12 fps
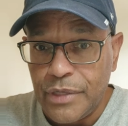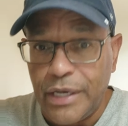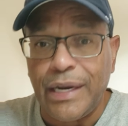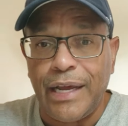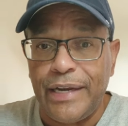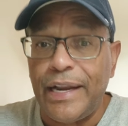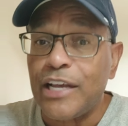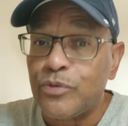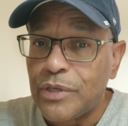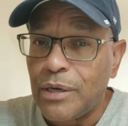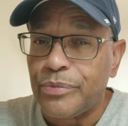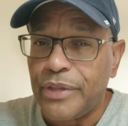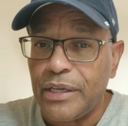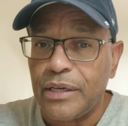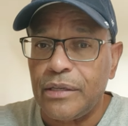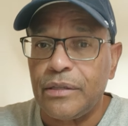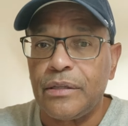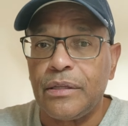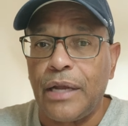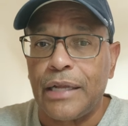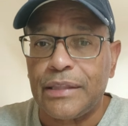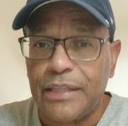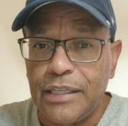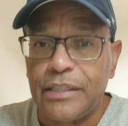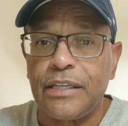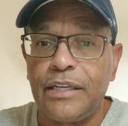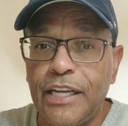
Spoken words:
And that's what I'm thinking. I think the